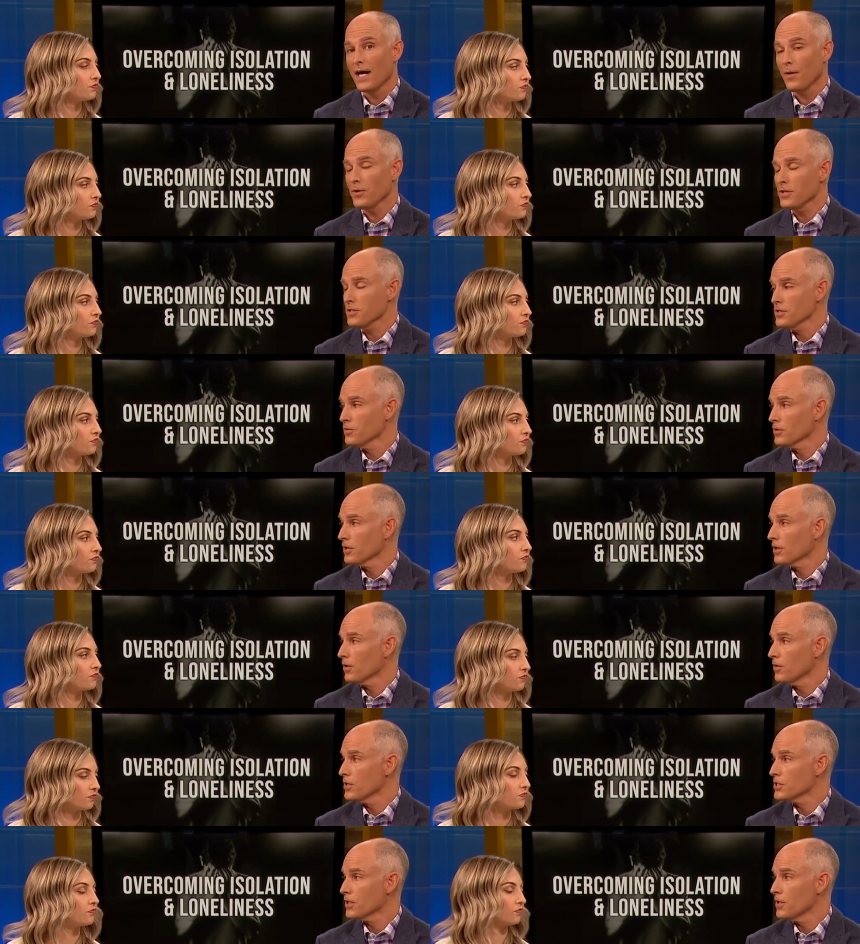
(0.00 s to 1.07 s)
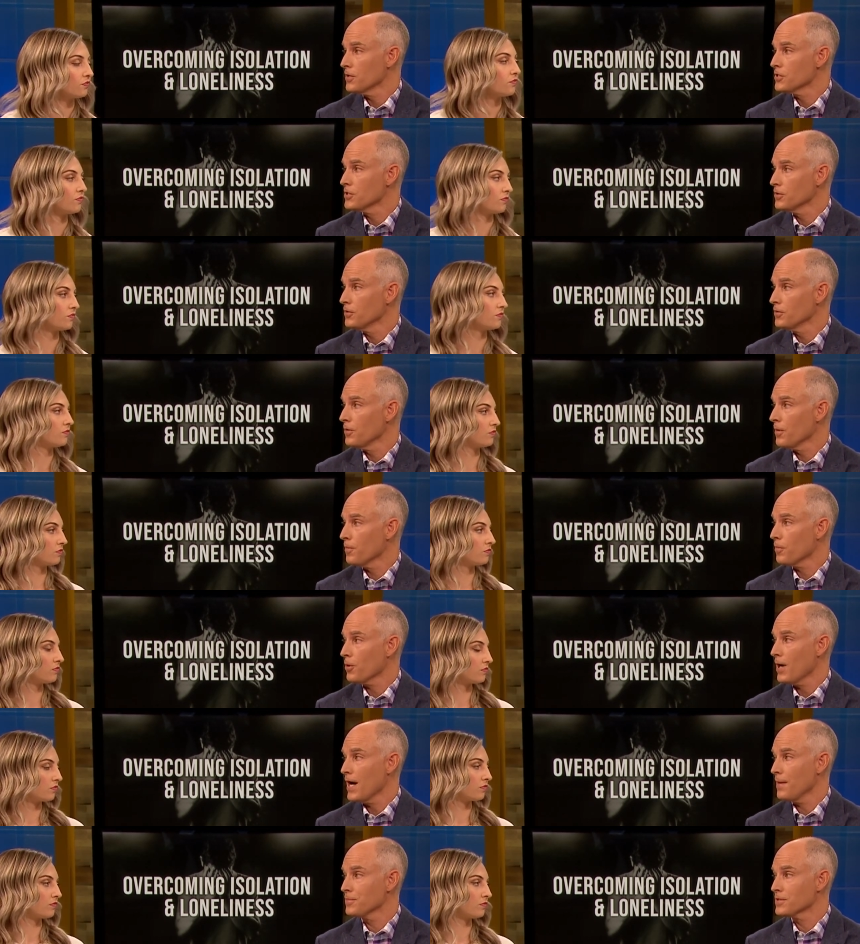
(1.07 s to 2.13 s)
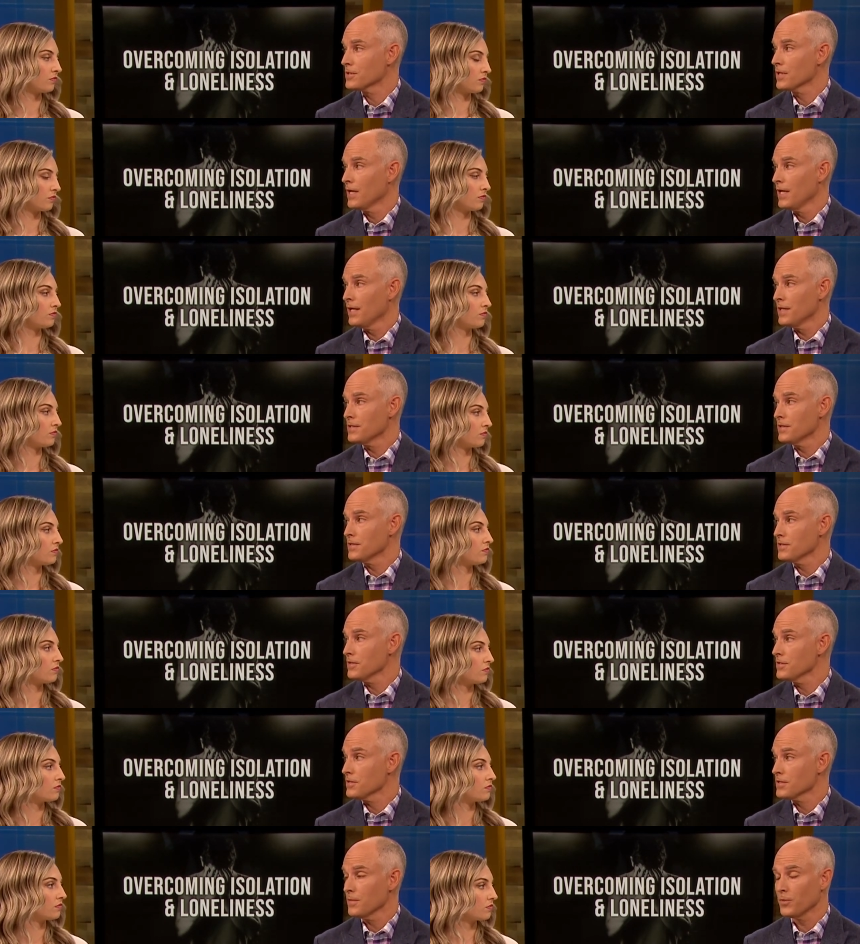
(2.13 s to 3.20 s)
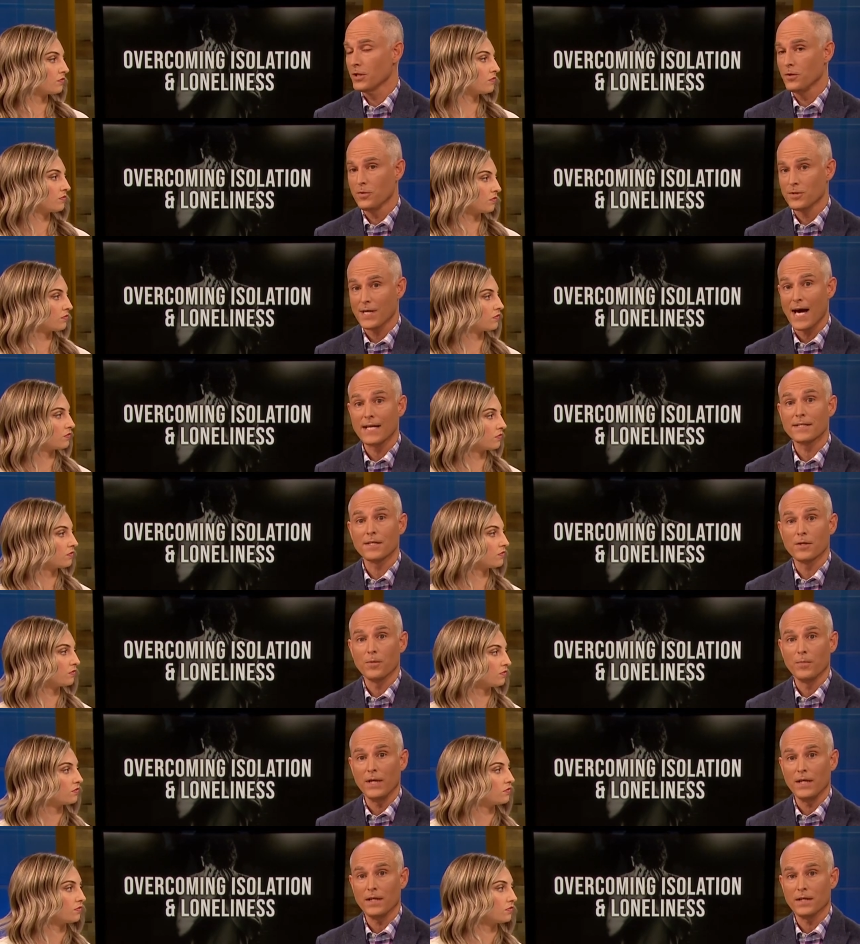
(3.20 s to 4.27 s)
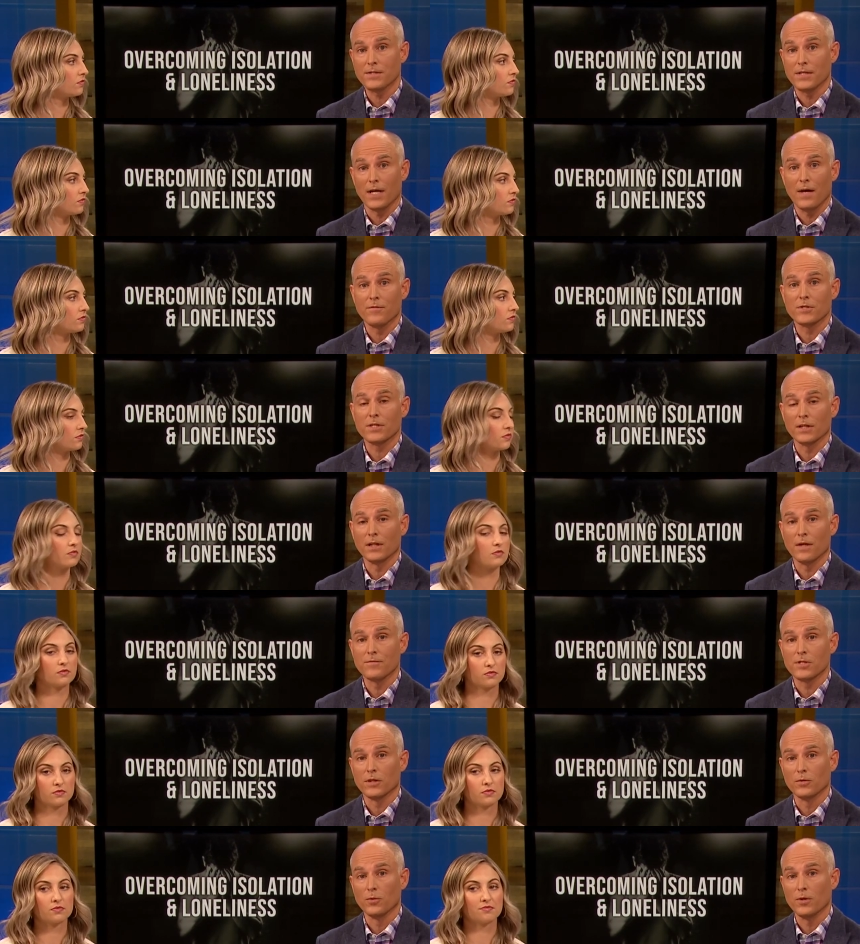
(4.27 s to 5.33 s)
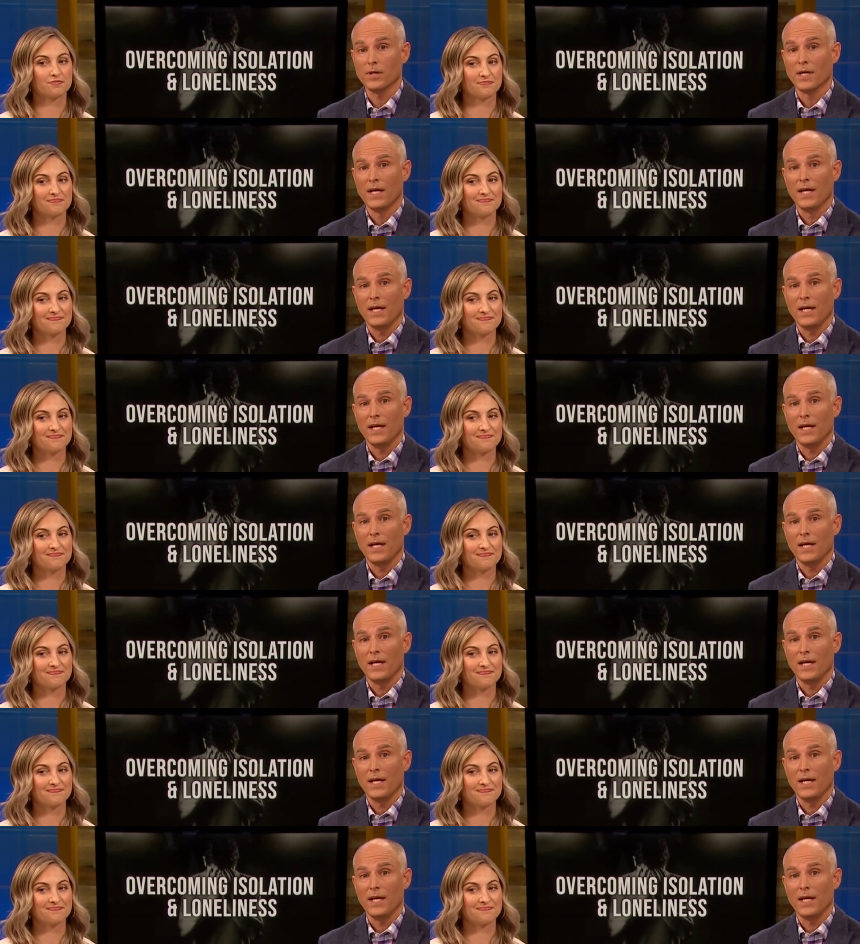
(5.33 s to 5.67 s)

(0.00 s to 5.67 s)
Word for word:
Speaker 1: I would also encourage her to perhaps, since this is someone who has acted in obedience and obviously loves the Lord,